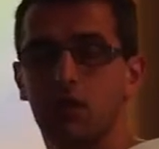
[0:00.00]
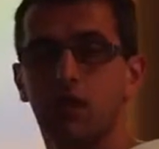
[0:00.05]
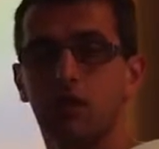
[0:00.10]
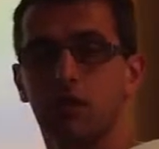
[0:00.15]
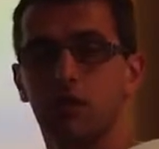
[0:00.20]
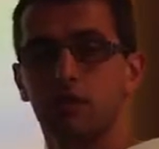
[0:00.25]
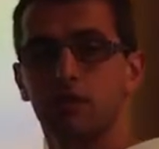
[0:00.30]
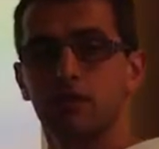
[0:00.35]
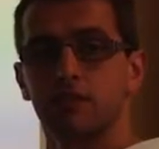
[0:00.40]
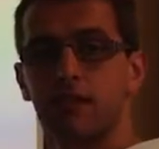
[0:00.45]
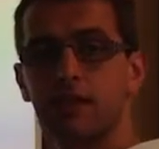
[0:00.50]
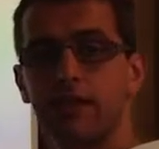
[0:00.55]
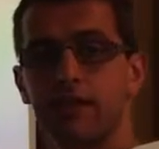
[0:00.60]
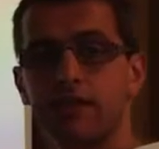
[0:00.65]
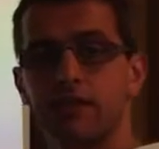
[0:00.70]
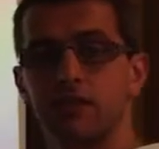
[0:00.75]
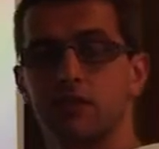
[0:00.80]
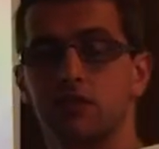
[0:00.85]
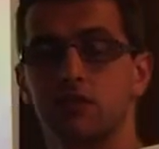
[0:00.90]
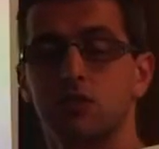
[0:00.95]

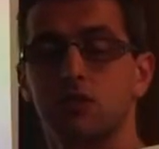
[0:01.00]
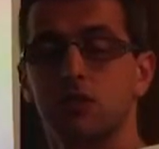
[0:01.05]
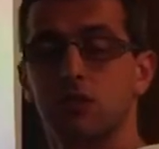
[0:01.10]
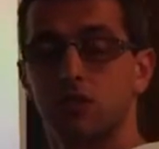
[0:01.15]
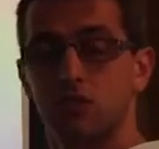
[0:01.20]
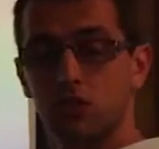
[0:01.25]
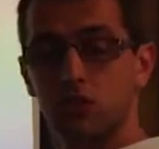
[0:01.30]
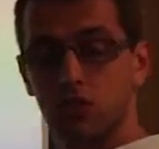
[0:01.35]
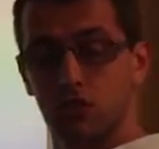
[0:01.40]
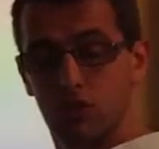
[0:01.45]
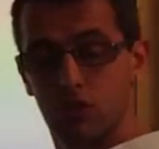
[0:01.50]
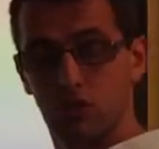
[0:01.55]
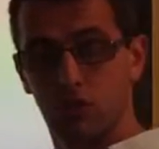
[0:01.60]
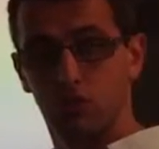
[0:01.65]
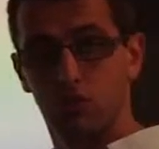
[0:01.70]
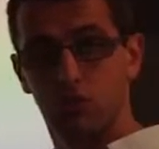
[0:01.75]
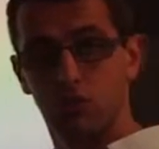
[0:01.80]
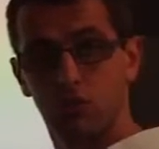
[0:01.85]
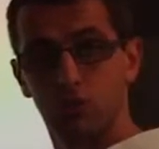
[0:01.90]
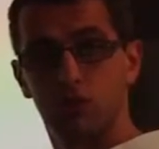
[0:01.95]
contains
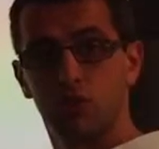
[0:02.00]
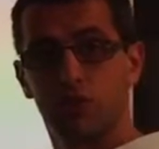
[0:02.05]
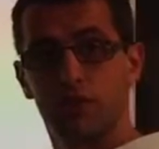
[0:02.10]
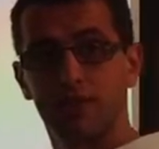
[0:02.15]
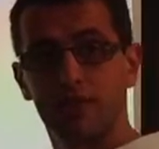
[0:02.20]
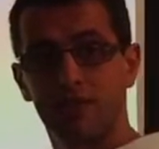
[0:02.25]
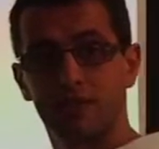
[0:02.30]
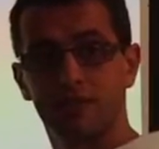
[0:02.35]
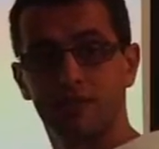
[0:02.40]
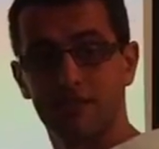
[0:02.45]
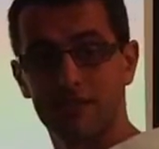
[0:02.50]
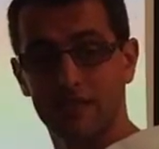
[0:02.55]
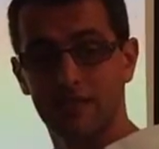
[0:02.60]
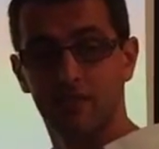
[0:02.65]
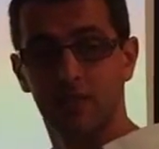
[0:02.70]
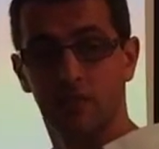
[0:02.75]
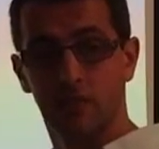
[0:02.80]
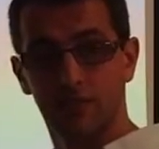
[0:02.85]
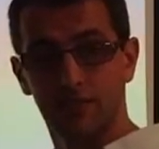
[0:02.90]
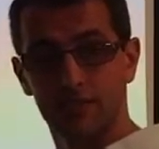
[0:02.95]
two genes that are the